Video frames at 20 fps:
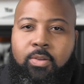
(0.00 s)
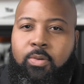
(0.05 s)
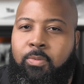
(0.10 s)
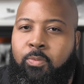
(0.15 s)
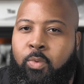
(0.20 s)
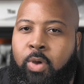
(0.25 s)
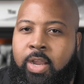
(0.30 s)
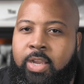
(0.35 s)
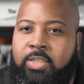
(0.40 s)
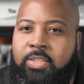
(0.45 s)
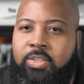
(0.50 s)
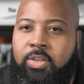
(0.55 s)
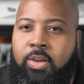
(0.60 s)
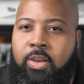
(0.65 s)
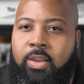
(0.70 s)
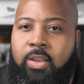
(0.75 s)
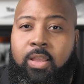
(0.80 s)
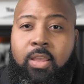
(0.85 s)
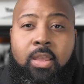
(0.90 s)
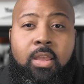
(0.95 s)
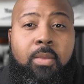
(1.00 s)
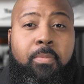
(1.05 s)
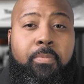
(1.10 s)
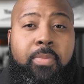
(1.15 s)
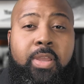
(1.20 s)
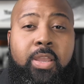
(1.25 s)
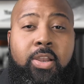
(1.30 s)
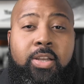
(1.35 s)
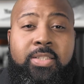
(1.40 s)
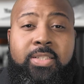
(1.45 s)
Wireshark,
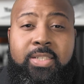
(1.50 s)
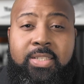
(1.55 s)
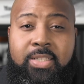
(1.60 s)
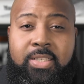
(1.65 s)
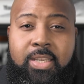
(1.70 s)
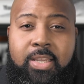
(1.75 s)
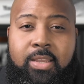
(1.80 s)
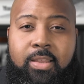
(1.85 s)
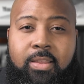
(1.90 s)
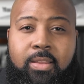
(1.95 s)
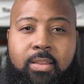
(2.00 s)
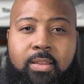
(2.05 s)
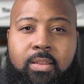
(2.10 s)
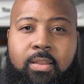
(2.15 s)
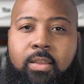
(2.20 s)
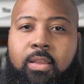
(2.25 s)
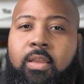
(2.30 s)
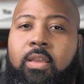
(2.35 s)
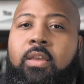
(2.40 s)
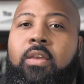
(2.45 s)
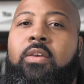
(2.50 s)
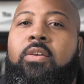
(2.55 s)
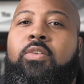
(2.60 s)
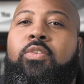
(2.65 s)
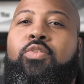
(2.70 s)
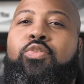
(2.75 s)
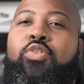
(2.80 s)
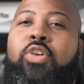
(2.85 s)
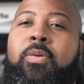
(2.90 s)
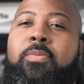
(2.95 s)
PRTG,
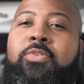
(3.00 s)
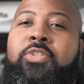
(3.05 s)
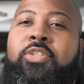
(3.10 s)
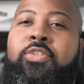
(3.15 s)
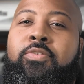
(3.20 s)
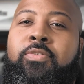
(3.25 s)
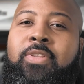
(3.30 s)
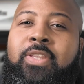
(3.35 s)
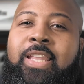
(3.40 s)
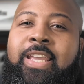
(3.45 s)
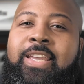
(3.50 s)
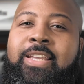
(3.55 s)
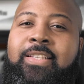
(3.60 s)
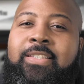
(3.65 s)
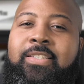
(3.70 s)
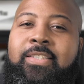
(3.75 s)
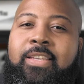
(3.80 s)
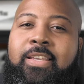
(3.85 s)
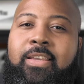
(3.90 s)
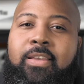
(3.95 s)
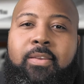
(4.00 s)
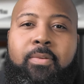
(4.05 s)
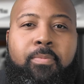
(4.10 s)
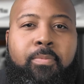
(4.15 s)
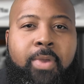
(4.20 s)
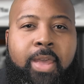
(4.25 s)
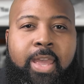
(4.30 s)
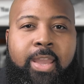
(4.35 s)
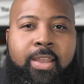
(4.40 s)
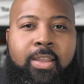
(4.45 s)
troubleshooting latency,
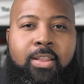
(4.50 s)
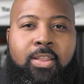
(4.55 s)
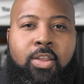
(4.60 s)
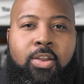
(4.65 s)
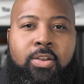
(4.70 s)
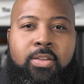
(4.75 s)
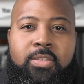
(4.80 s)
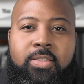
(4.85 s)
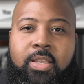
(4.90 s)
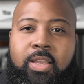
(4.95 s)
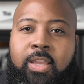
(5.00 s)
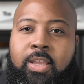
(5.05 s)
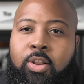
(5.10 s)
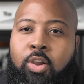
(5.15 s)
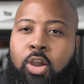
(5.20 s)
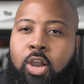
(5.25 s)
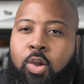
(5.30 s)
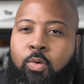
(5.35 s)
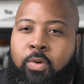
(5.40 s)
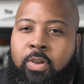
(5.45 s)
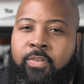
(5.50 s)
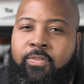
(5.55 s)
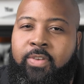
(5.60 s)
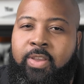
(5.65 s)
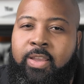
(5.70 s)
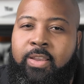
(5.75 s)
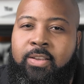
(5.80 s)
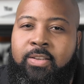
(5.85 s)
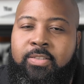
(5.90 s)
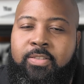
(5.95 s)
packet loss, and hardware
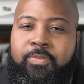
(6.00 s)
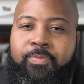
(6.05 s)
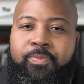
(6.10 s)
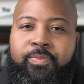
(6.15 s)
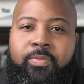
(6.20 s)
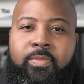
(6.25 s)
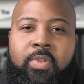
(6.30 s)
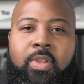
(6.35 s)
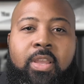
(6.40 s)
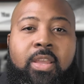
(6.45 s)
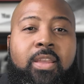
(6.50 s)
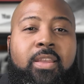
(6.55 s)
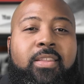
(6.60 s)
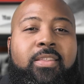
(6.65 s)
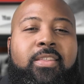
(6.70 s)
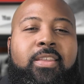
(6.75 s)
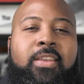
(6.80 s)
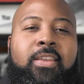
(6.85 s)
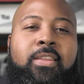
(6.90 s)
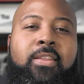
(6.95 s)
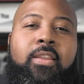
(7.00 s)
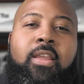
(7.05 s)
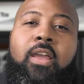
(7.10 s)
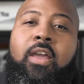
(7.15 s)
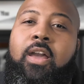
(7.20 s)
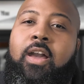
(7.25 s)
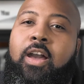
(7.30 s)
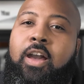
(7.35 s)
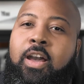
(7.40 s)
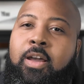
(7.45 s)
failures, then
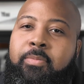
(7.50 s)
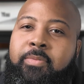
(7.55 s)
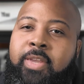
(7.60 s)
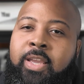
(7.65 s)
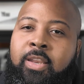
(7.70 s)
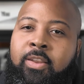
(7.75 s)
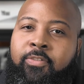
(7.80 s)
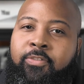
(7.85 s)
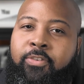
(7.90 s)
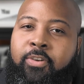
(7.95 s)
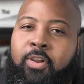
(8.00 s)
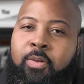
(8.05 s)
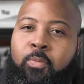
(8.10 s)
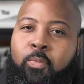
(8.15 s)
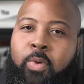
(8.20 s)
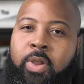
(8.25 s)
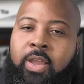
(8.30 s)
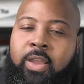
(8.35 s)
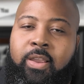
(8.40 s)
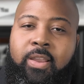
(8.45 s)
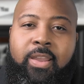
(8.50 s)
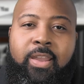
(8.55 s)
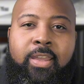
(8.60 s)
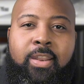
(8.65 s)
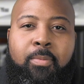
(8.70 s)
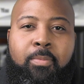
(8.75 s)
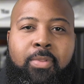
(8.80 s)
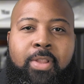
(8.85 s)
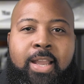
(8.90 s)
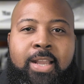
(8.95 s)
updating firmware and
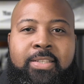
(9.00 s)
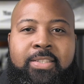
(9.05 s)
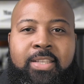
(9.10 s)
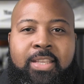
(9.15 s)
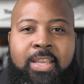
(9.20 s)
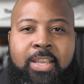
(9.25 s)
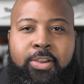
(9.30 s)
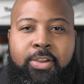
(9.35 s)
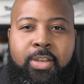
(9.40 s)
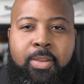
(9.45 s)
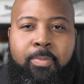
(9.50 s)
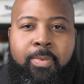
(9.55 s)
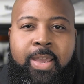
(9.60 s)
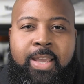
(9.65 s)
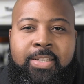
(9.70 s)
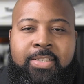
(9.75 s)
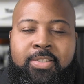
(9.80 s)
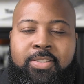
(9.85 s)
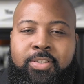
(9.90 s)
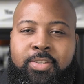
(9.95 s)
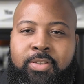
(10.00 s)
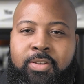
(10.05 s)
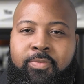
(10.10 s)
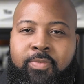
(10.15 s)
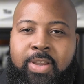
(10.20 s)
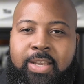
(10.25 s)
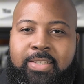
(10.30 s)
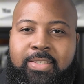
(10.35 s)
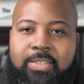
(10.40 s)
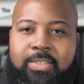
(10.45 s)
applying security patches to
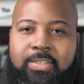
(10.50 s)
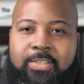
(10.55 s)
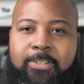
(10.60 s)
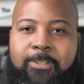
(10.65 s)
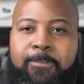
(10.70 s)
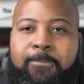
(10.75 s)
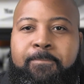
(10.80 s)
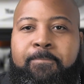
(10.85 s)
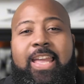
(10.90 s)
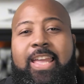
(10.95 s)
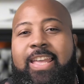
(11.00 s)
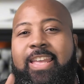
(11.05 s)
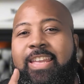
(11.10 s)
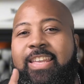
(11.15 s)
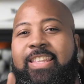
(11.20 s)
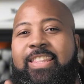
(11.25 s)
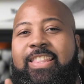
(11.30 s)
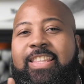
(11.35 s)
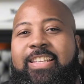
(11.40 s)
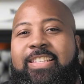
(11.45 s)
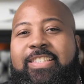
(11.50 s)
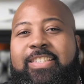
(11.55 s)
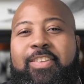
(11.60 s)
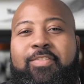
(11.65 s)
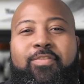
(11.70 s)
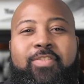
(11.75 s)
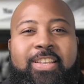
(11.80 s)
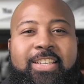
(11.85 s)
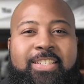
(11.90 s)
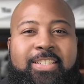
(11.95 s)
devices. This
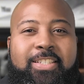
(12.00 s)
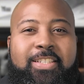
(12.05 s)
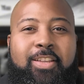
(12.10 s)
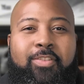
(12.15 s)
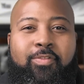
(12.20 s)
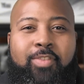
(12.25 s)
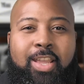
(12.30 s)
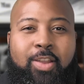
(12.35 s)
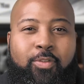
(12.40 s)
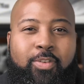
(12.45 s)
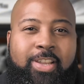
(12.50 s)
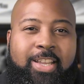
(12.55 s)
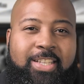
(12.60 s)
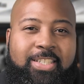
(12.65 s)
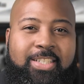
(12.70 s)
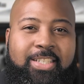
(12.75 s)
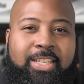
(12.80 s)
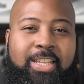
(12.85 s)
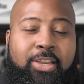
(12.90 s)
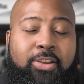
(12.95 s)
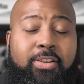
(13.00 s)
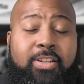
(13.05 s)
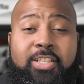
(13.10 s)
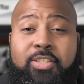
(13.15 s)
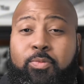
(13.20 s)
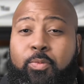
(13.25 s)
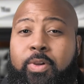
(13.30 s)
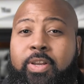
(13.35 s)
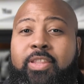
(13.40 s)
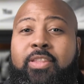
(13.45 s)
division of network engineering is
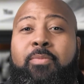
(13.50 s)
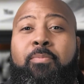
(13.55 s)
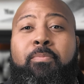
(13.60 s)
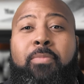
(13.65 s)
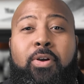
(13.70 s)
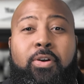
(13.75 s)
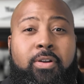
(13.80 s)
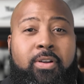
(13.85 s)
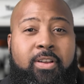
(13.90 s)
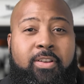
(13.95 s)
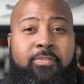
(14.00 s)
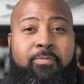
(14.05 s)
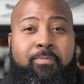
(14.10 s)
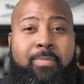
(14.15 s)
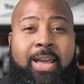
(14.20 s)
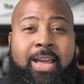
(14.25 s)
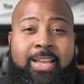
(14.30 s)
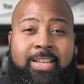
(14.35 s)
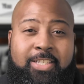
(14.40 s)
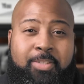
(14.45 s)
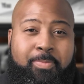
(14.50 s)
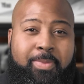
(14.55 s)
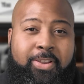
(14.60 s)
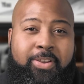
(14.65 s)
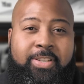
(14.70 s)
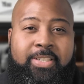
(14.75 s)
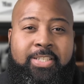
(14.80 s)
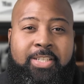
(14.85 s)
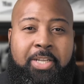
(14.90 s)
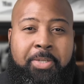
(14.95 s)
where the bulk of my
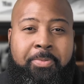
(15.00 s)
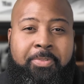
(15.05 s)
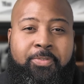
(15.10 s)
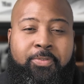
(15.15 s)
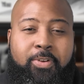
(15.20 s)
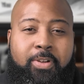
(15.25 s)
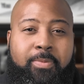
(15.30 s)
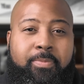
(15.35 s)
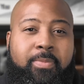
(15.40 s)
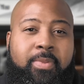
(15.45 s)
experience comes from.